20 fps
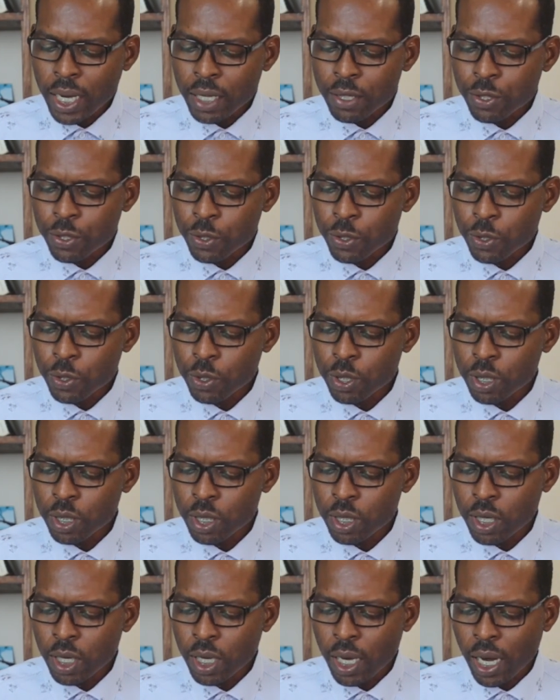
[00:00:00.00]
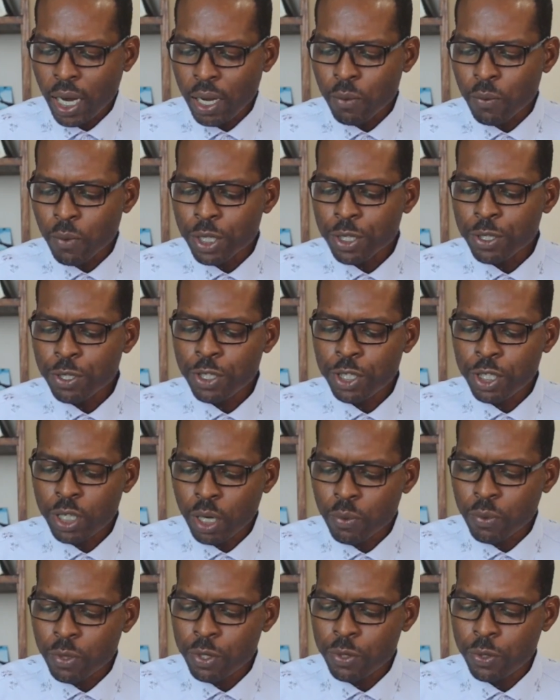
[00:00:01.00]
And so I want to
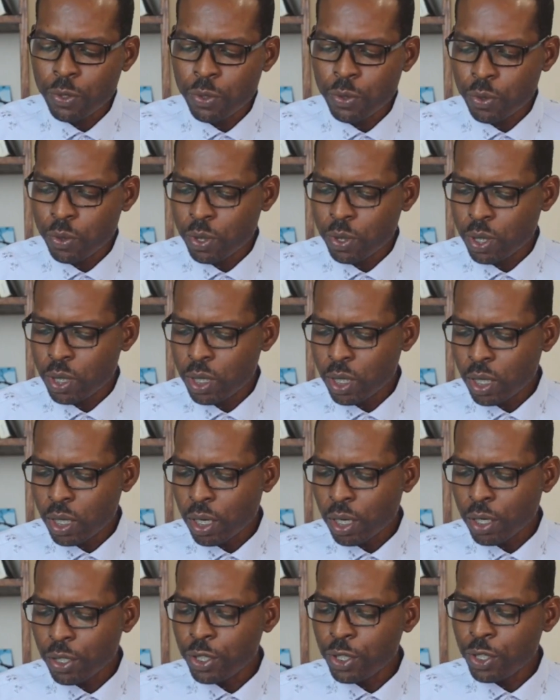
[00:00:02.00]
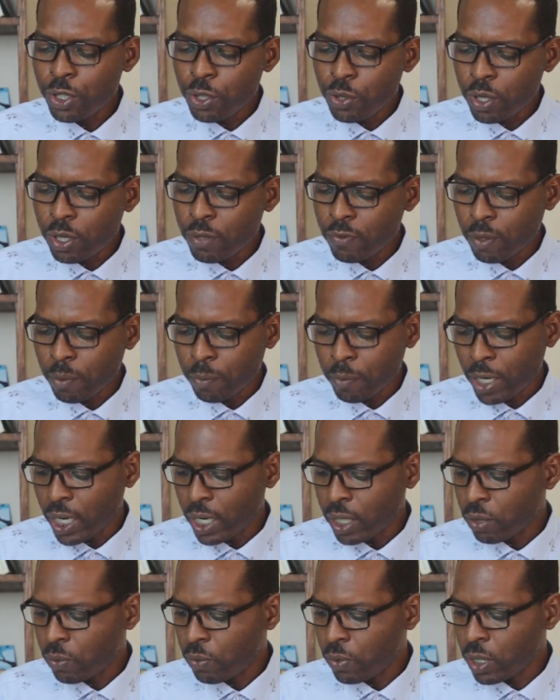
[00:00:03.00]
share with you continuing from
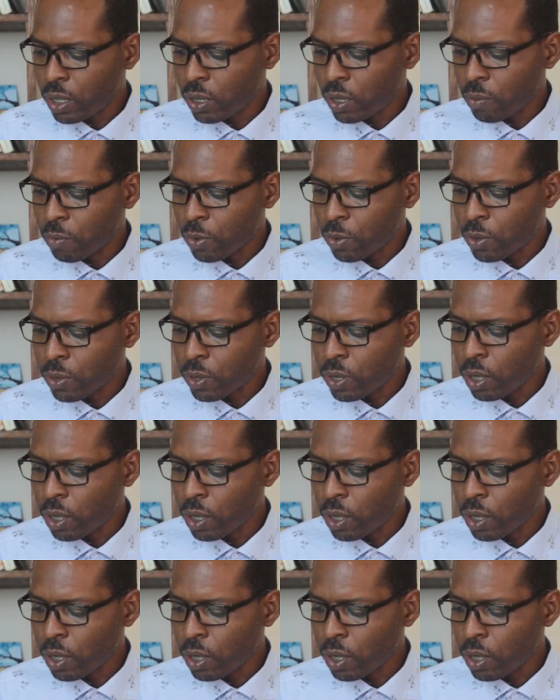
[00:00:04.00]
last week, some,